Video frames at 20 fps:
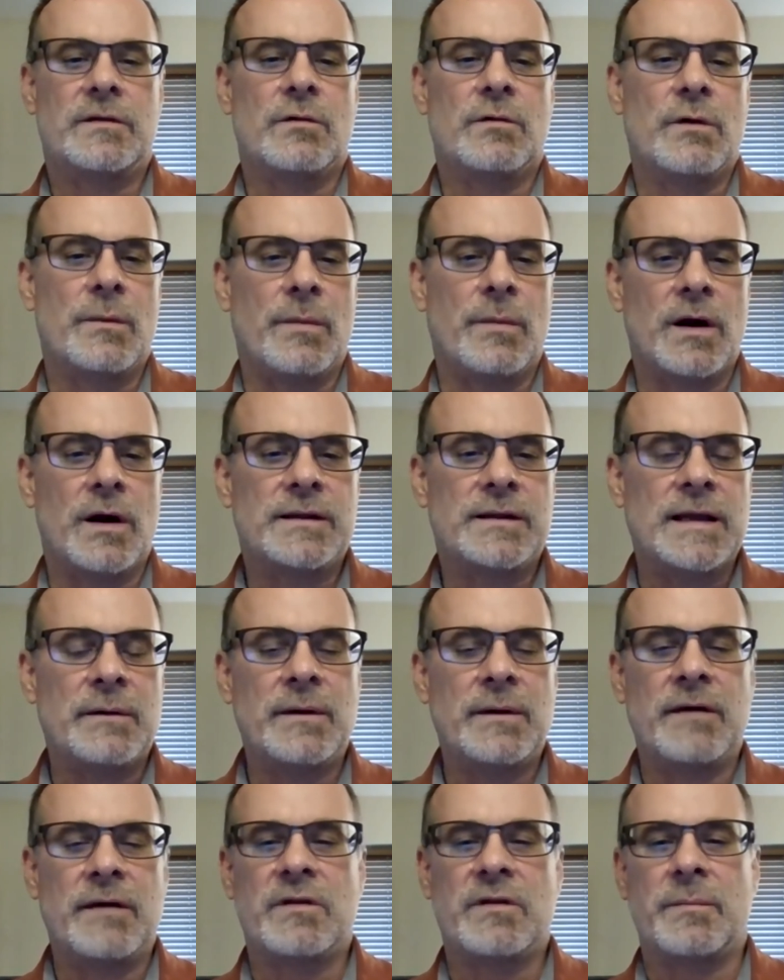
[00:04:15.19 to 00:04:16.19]
to remark that
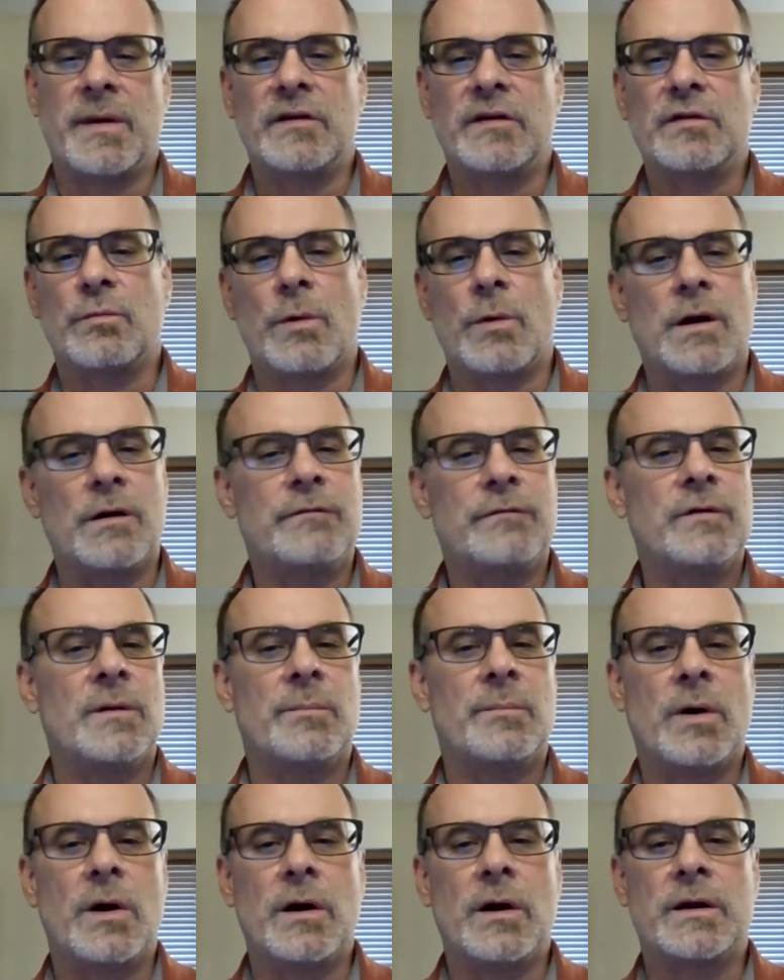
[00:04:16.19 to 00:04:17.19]
we have the best
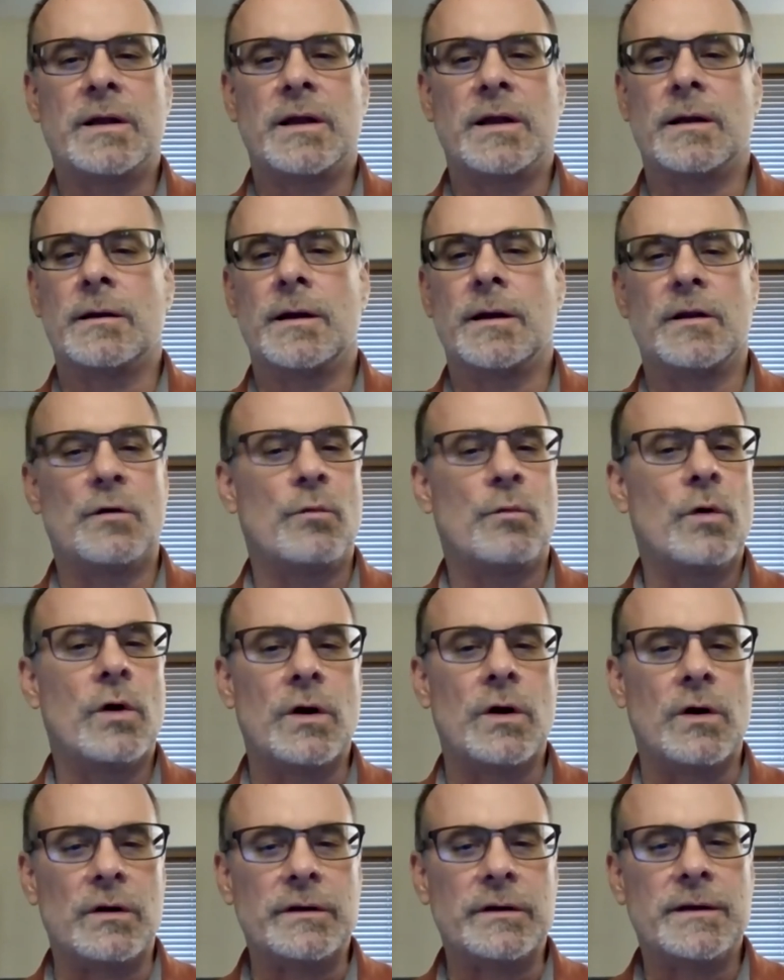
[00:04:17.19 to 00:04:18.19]
waterfront parking in the
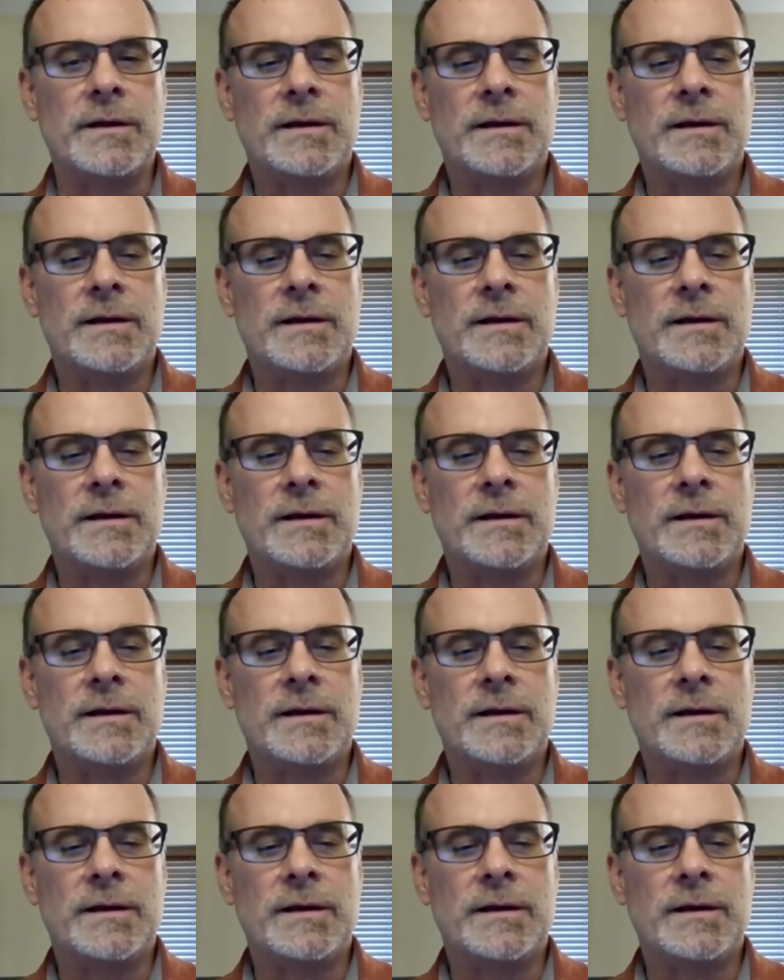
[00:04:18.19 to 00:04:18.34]
world.